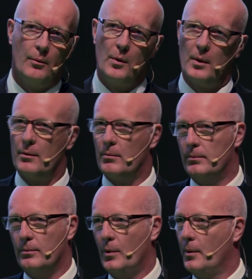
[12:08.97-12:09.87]
we were,
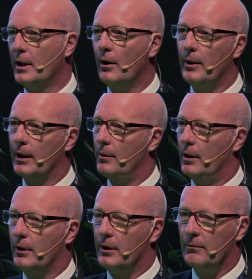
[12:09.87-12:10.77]
we were going
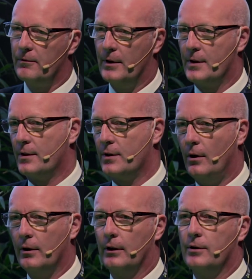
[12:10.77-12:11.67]
around in conferences
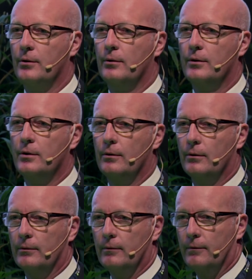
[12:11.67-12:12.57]
talking to,
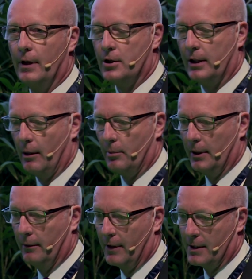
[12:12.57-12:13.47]
to venture capital
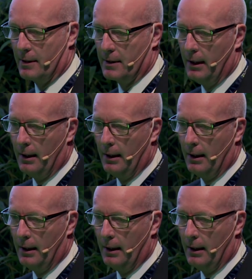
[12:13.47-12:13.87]
investors